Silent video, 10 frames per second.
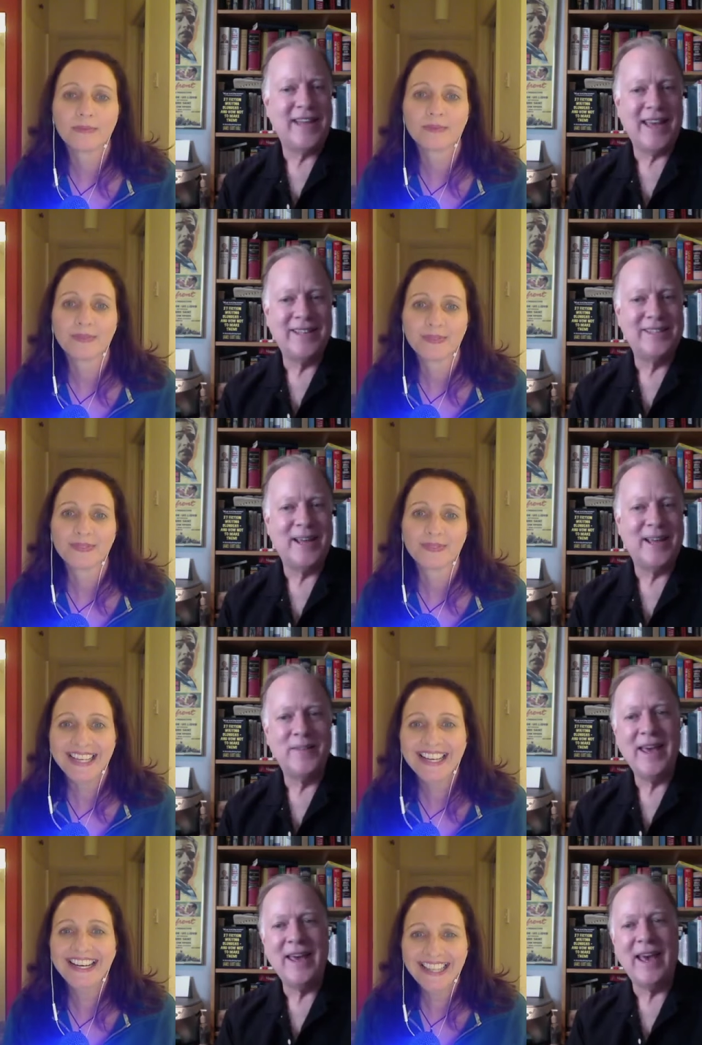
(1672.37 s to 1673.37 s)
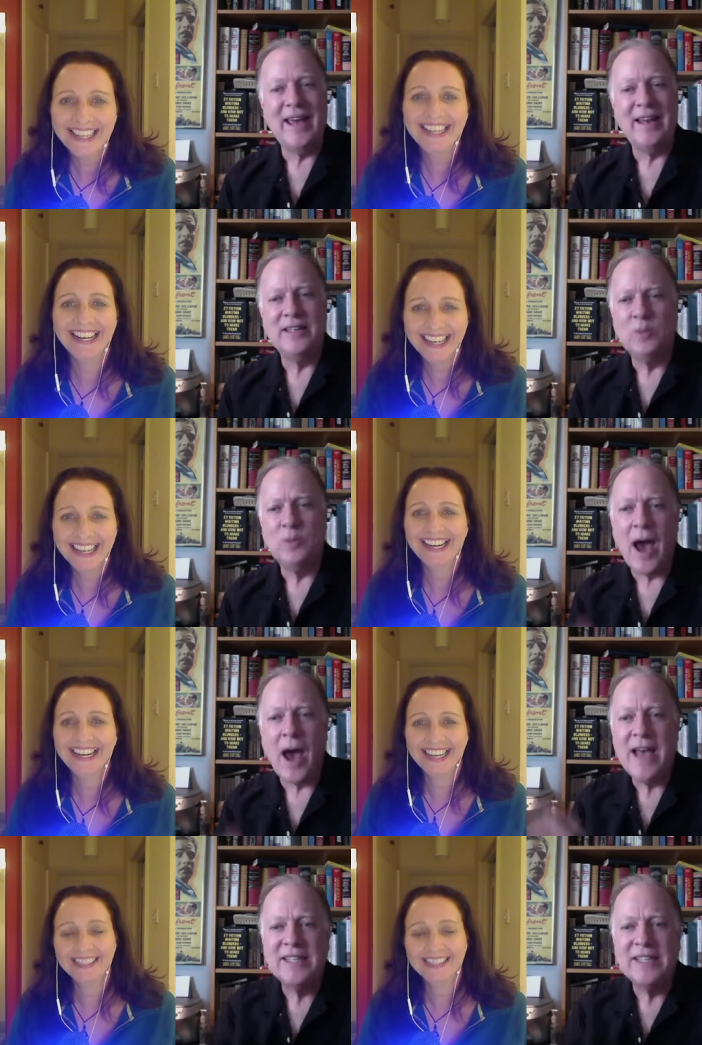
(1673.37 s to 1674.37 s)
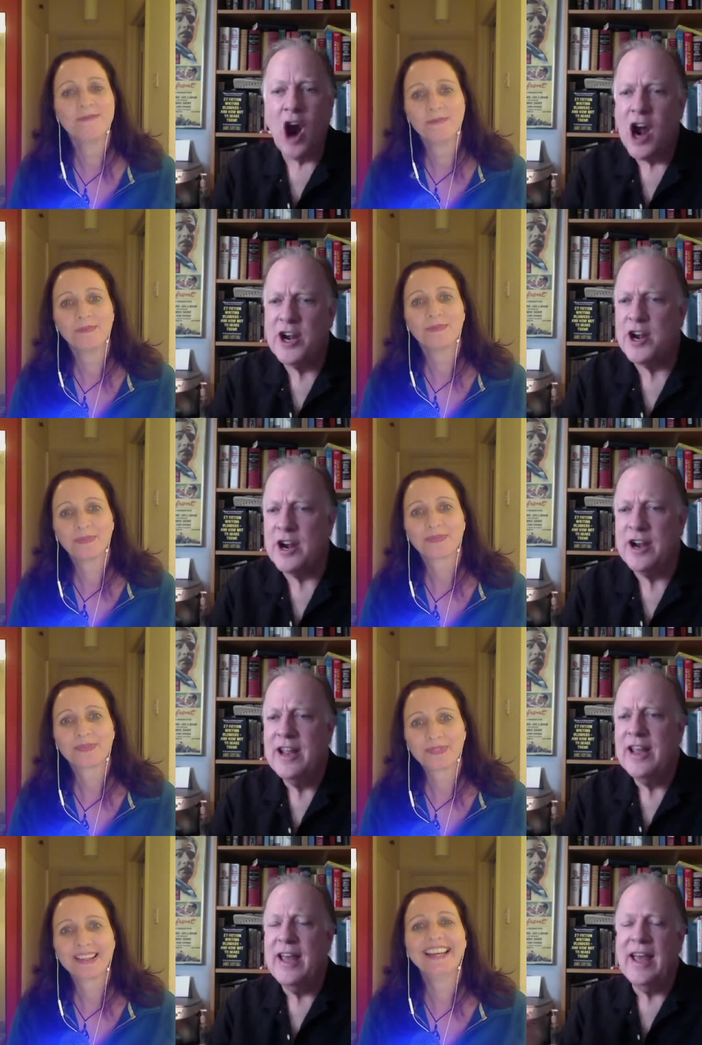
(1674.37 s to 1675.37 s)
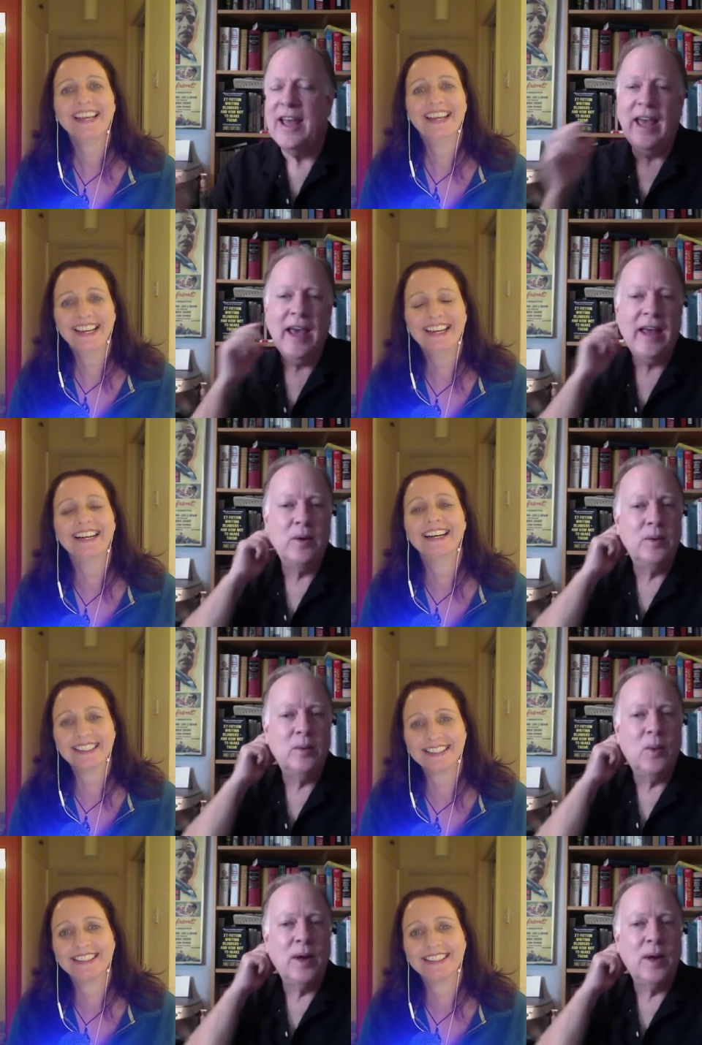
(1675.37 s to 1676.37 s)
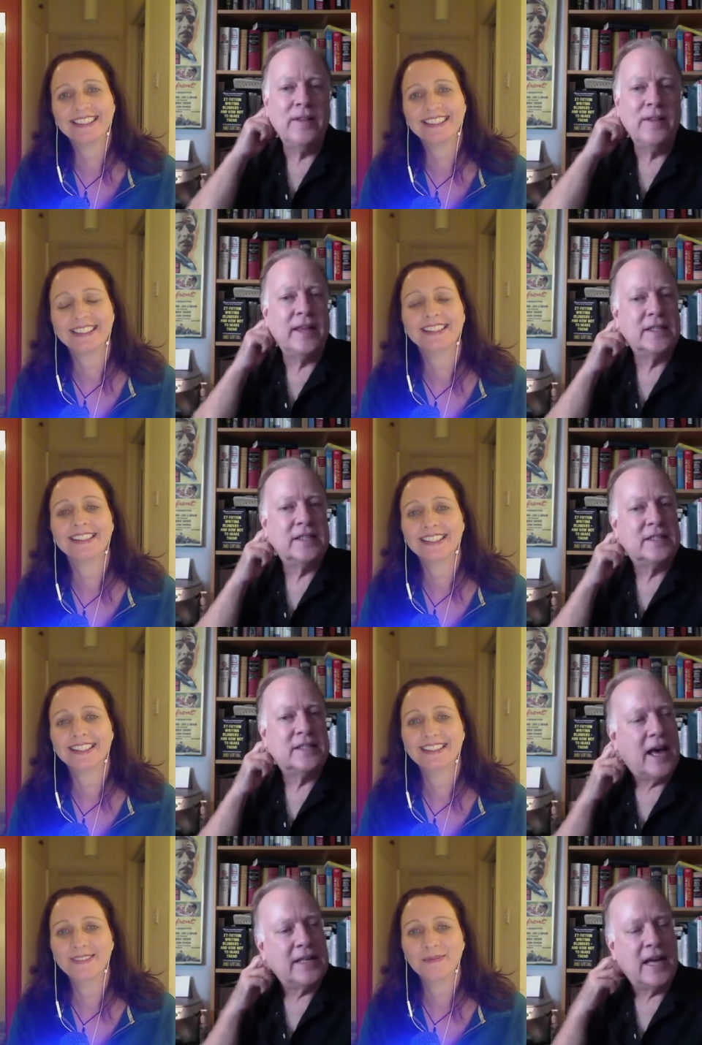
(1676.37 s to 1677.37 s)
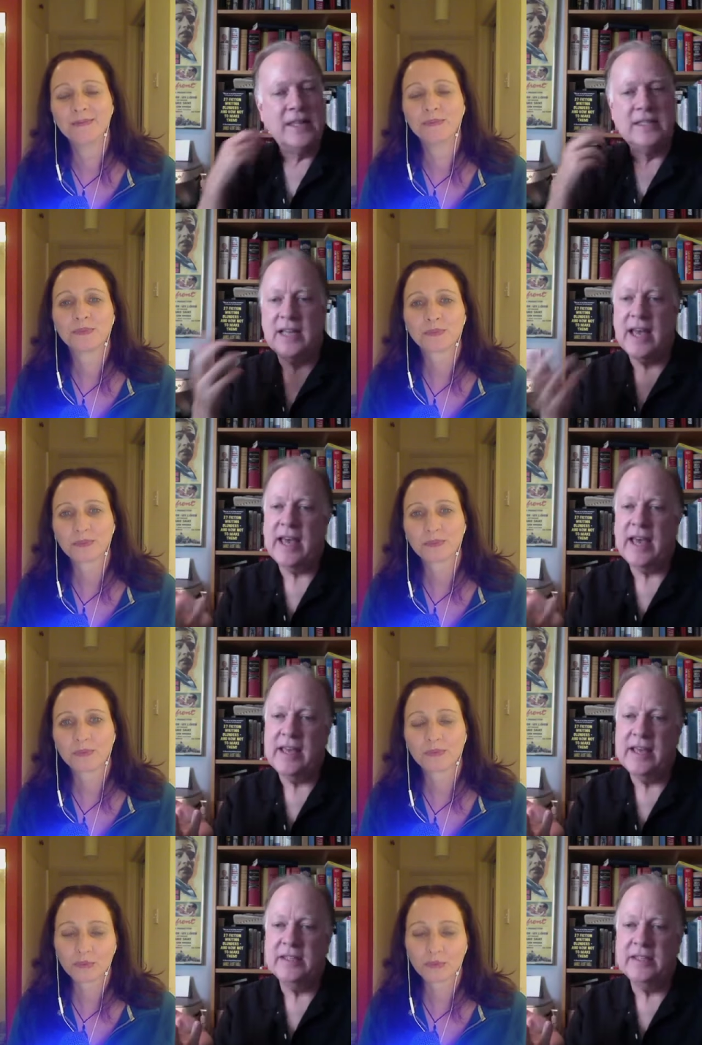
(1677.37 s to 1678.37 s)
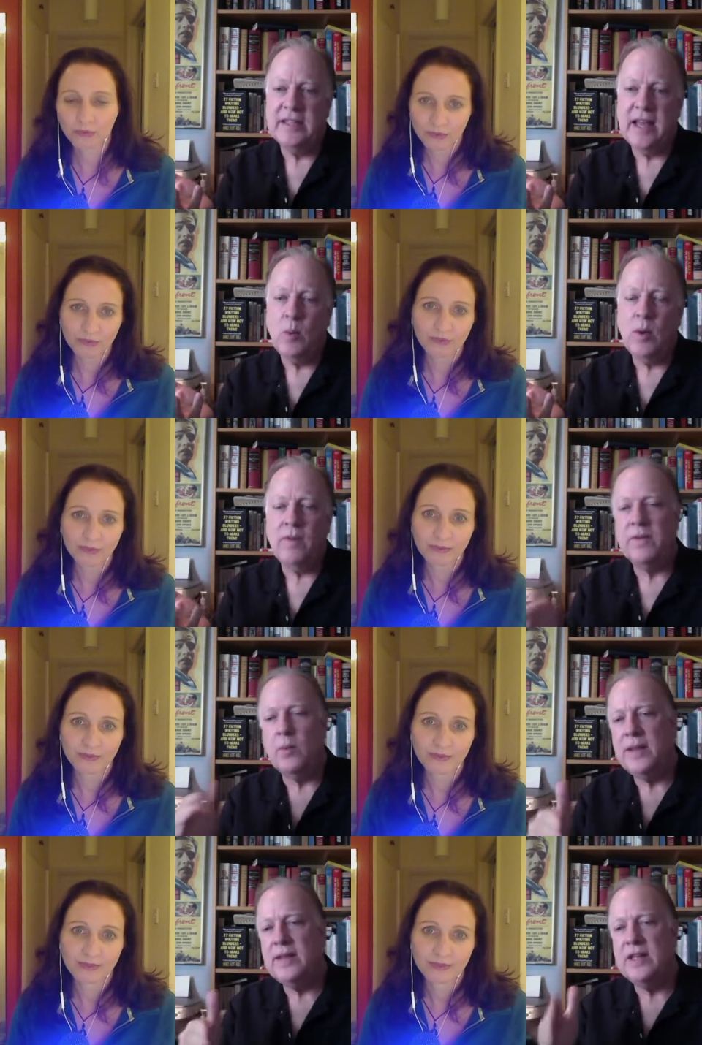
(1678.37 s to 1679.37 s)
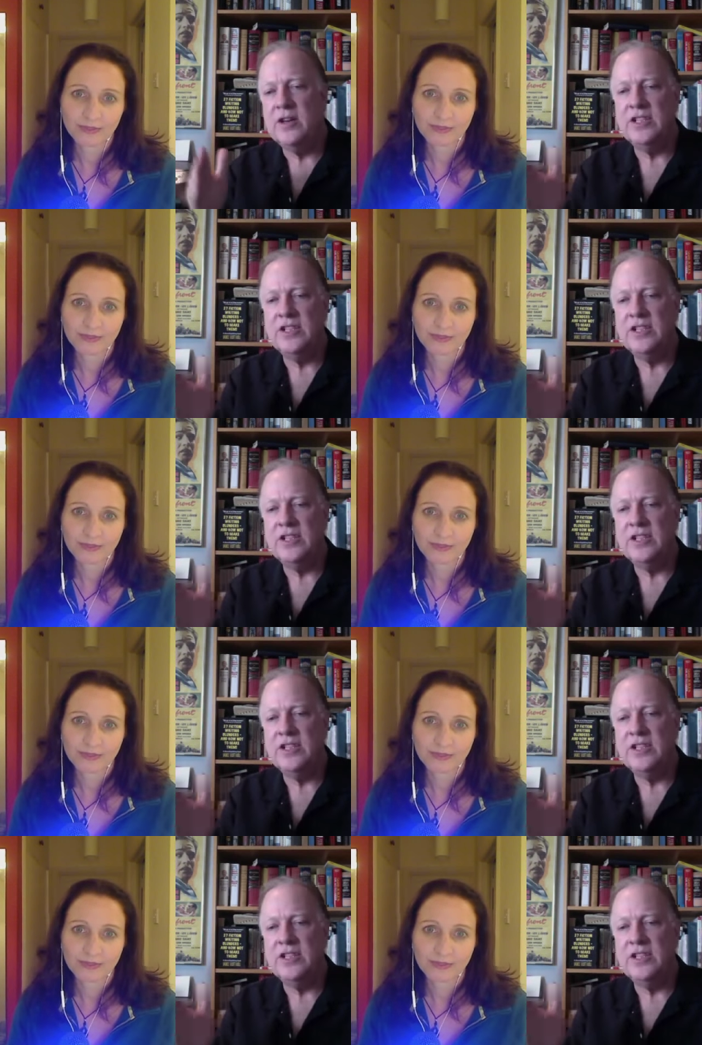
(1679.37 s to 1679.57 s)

Speaker 1: say the same thing. And they, why is it harder? And one of the things I, I, say is that, well, for one thing, your